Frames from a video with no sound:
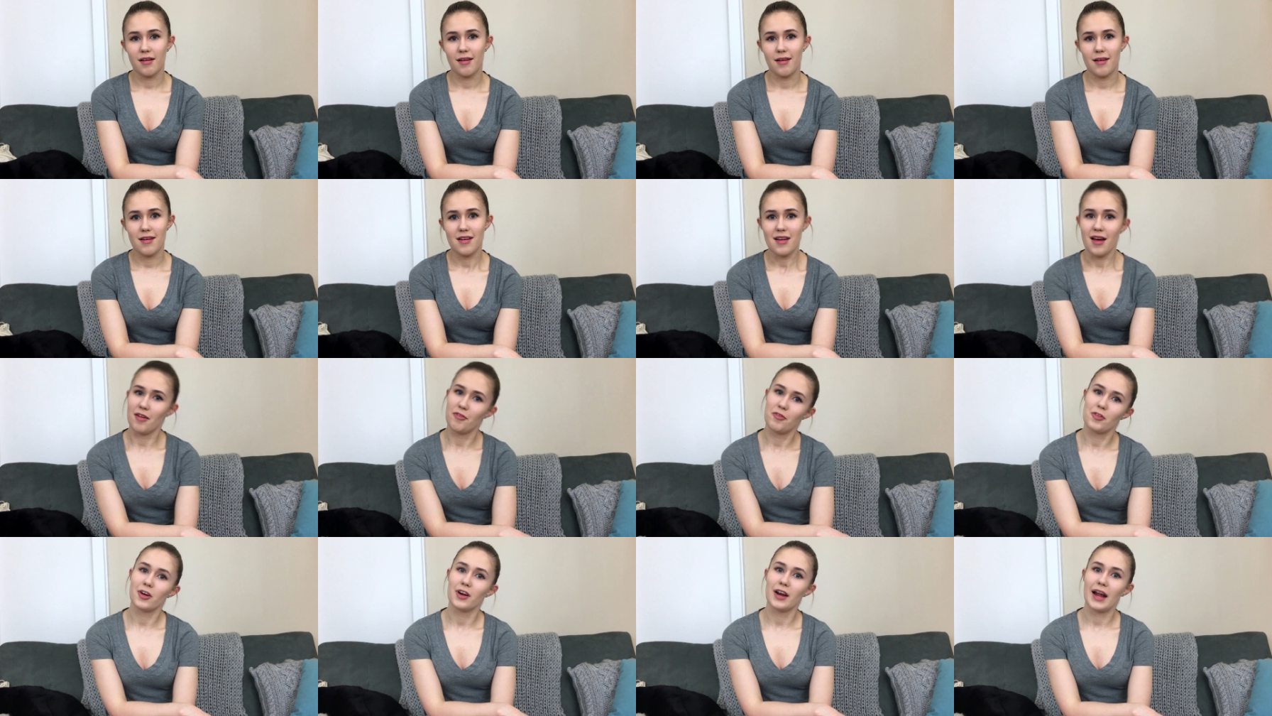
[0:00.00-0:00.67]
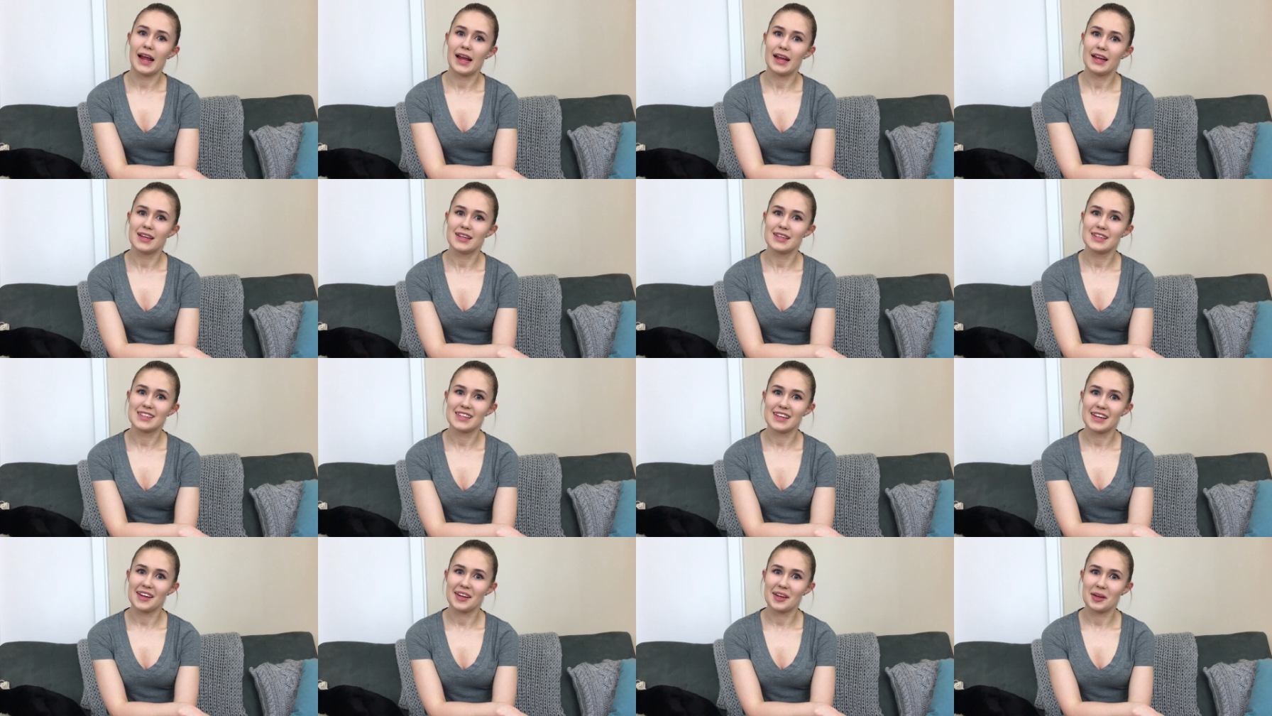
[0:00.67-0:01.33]

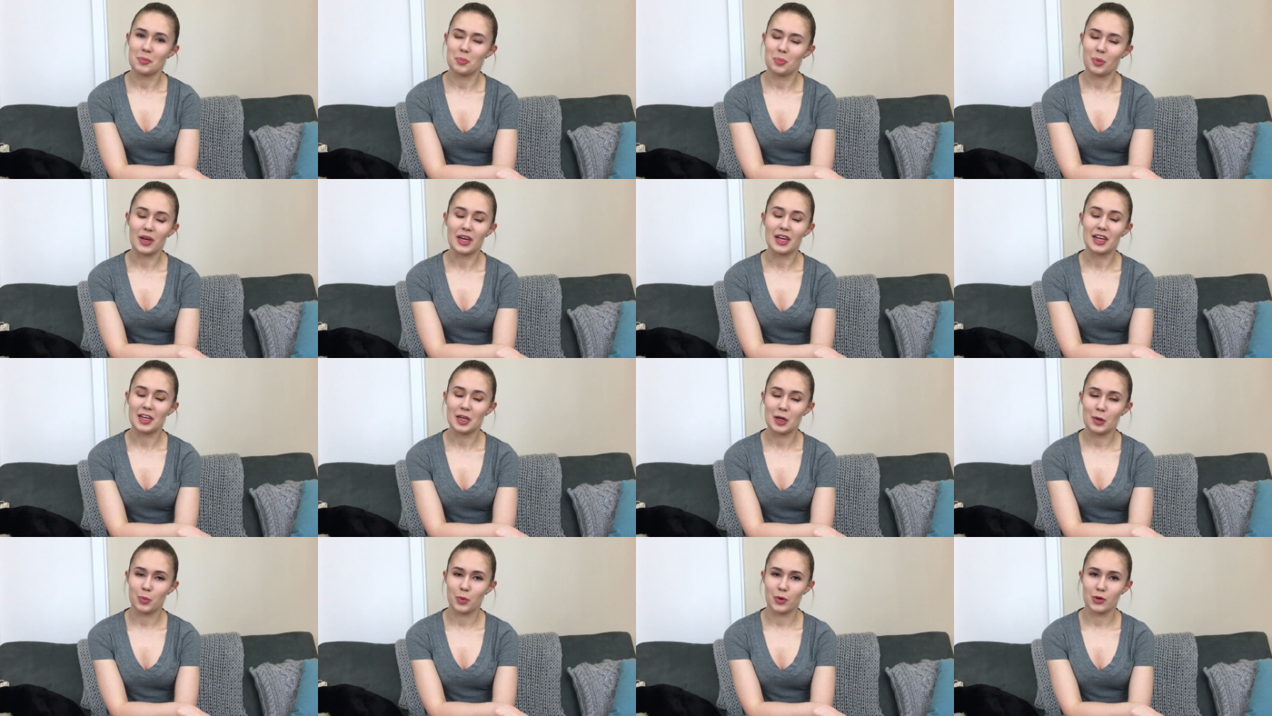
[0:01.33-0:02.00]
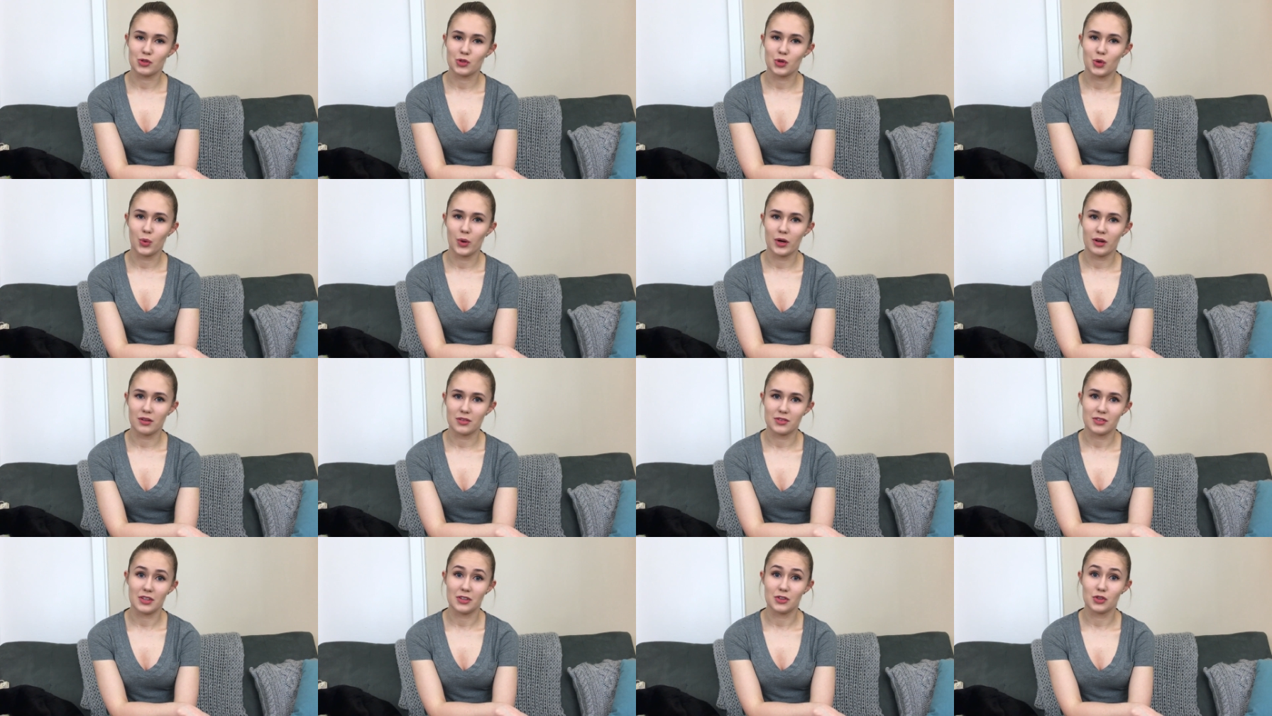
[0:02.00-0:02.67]
never-ending beekeeper's
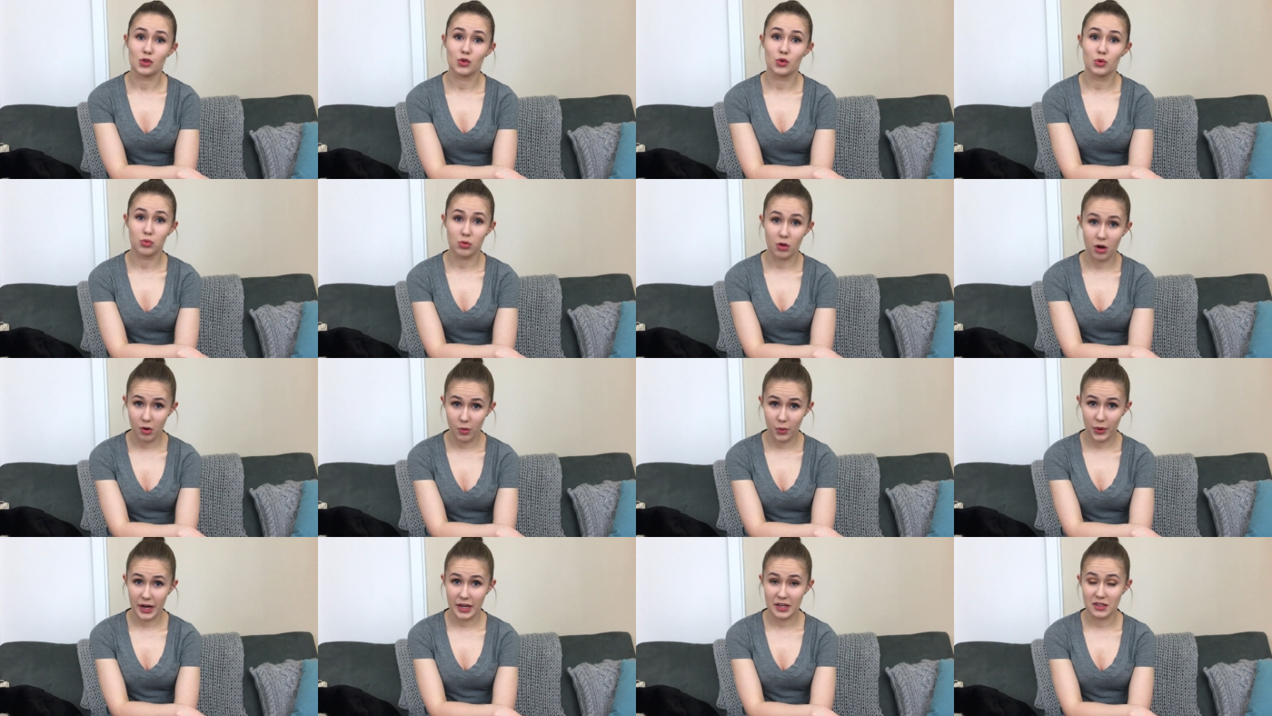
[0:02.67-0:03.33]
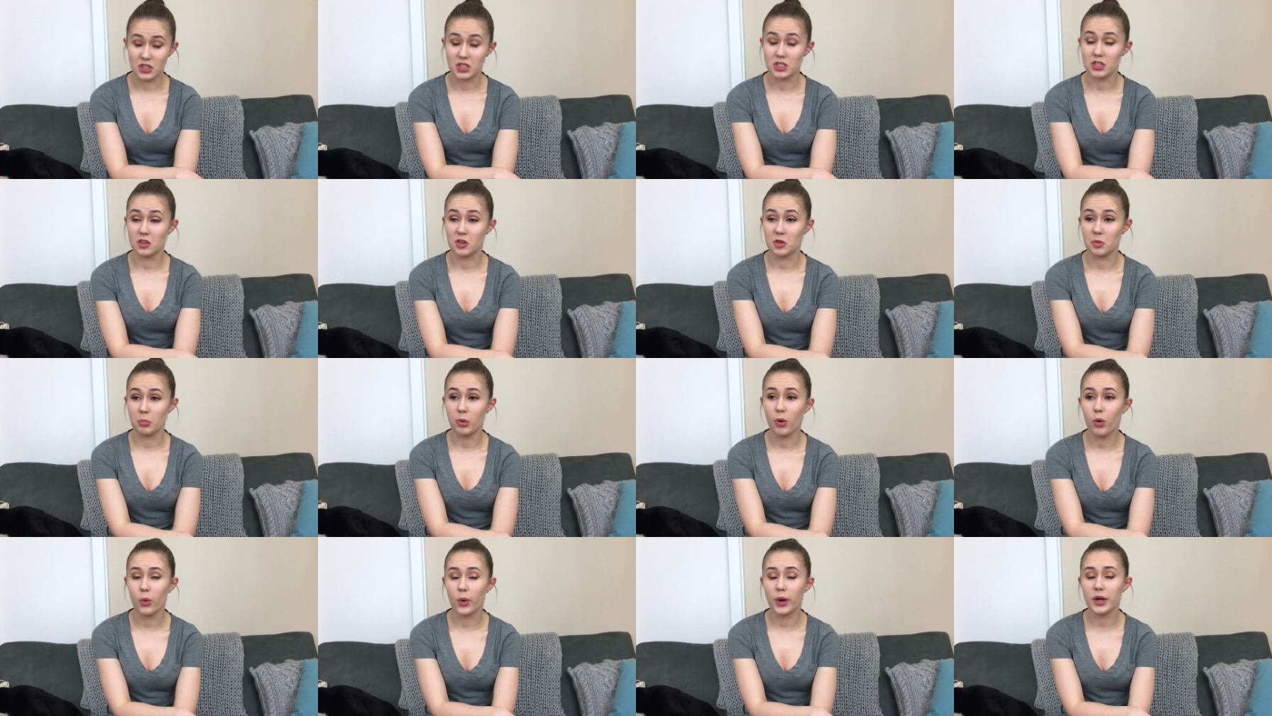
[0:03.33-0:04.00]
quilt is growing to the
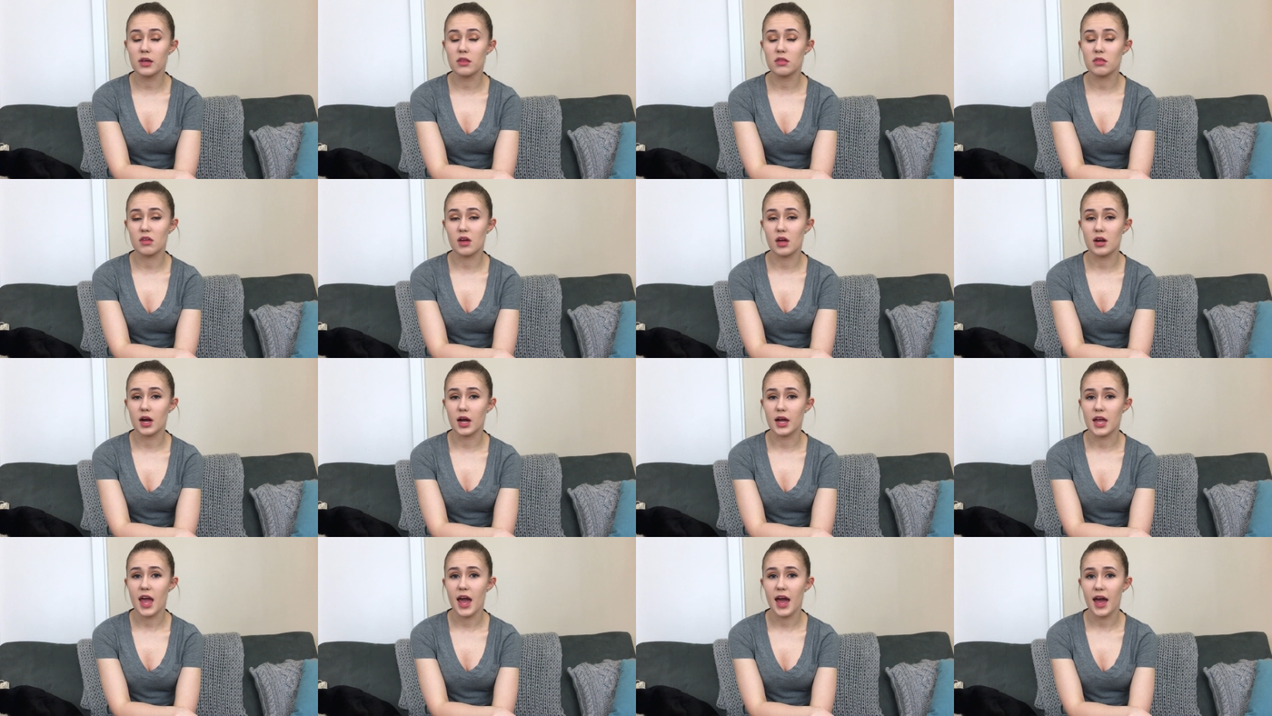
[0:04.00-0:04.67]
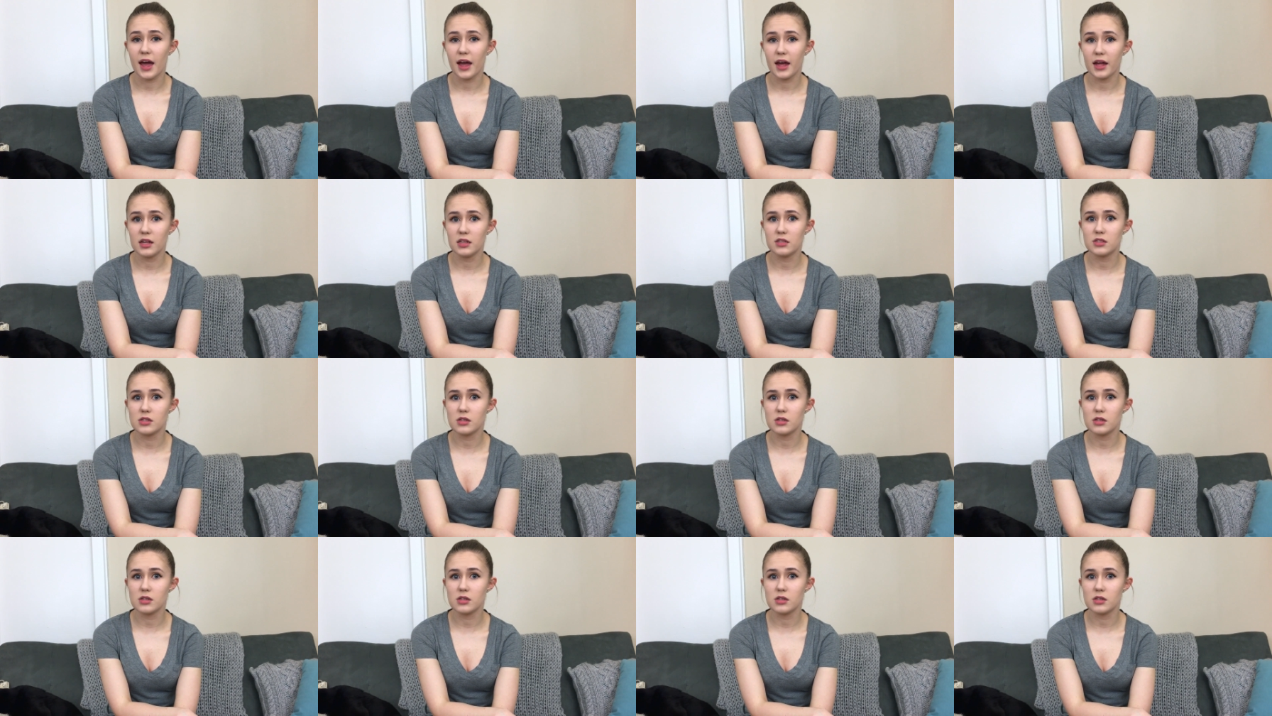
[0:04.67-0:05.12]
point that I had